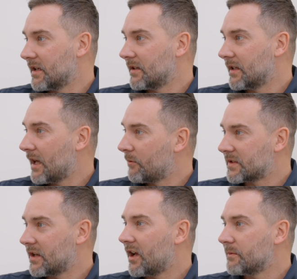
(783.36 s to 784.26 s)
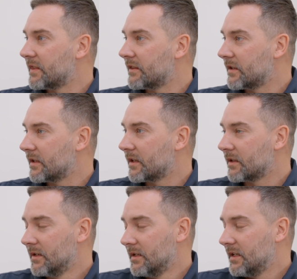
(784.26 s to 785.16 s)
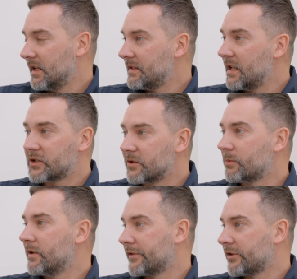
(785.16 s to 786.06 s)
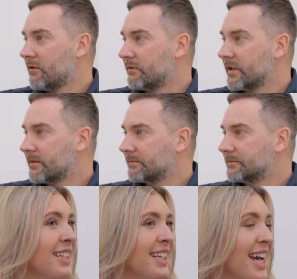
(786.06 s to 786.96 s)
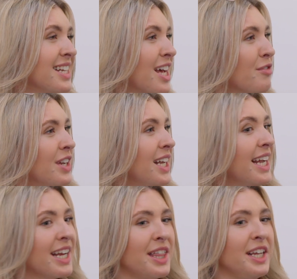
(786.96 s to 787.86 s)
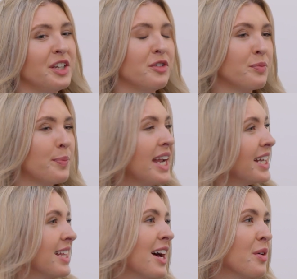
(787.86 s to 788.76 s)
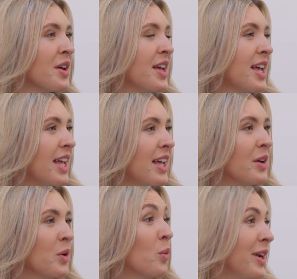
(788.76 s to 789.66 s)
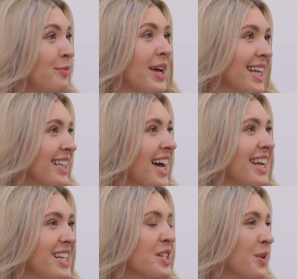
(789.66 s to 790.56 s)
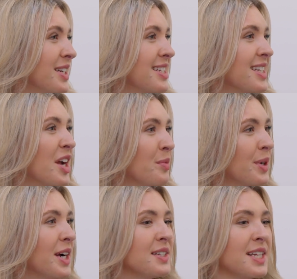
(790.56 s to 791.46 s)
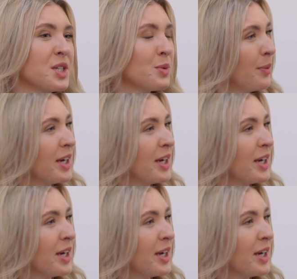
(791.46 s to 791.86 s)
our time in the issues we're solving. Yeah, definitely. And I think we've baked that into our design process, where we're